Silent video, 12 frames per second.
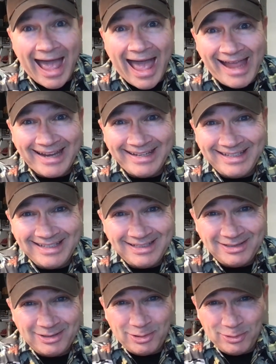i
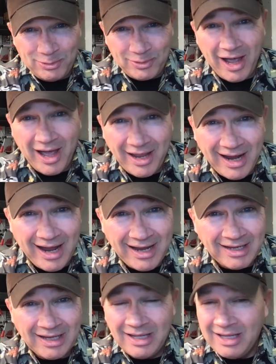need you god
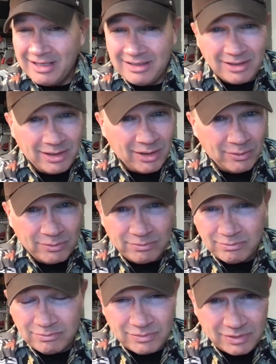i you know
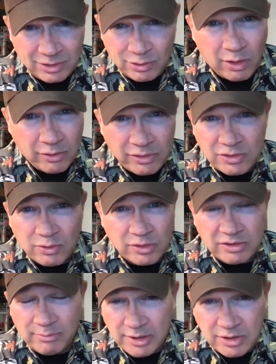you are the
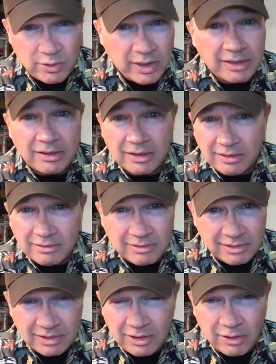source of my strength
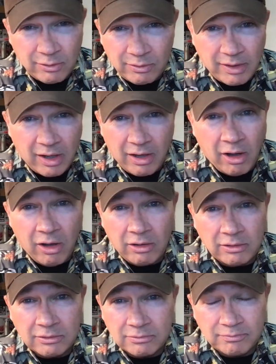and you know
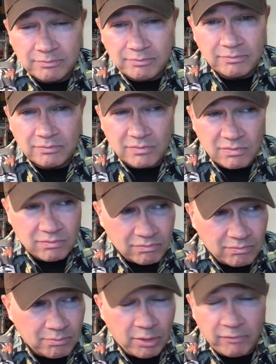all
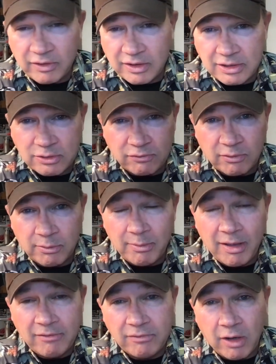perfect things are from
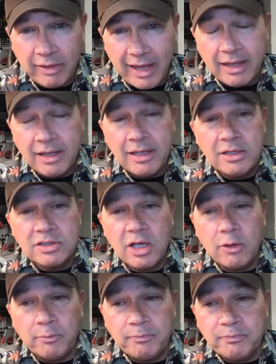above, all that.
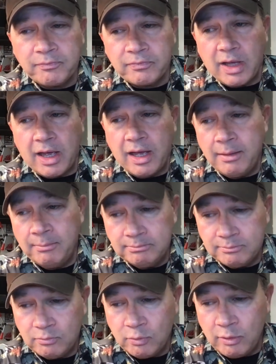So
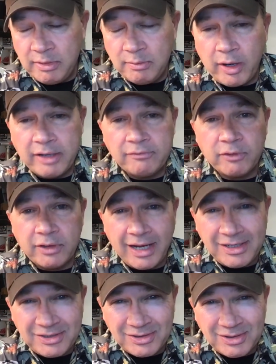um, we'll be praying for the
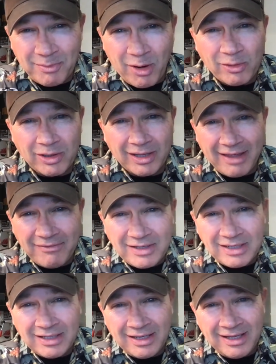nation tomorrow at
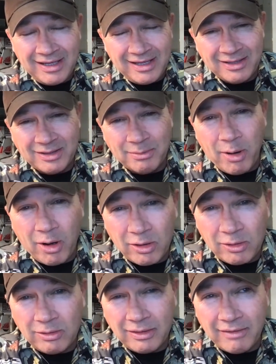11 in the
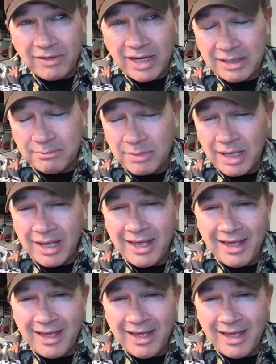parlor, 11 a.m.